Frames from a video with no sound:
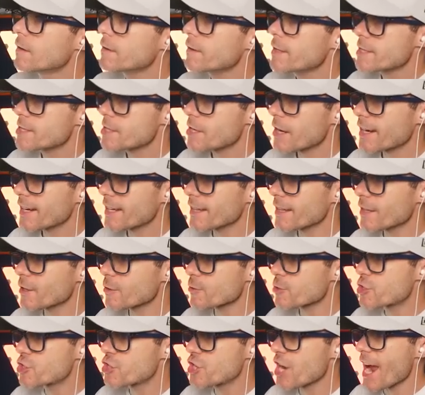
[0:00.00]
There's like a
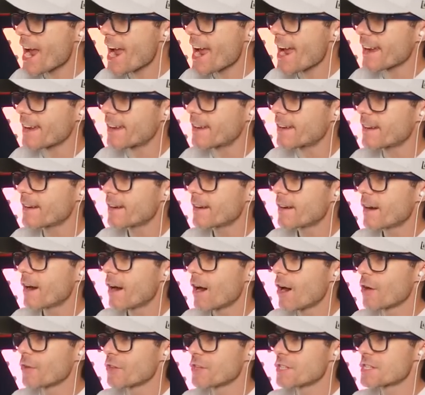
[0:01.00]
little shack.
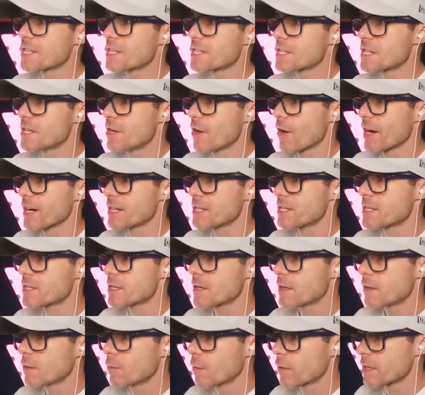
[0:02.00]
Oh, this is nice.
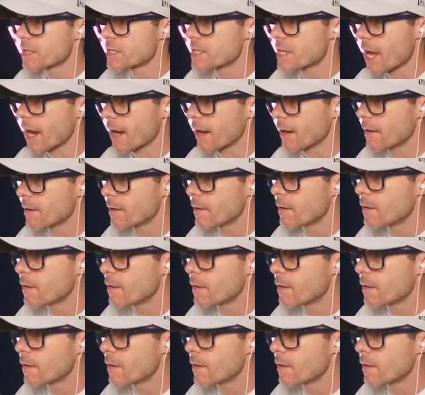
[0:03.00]
What is that?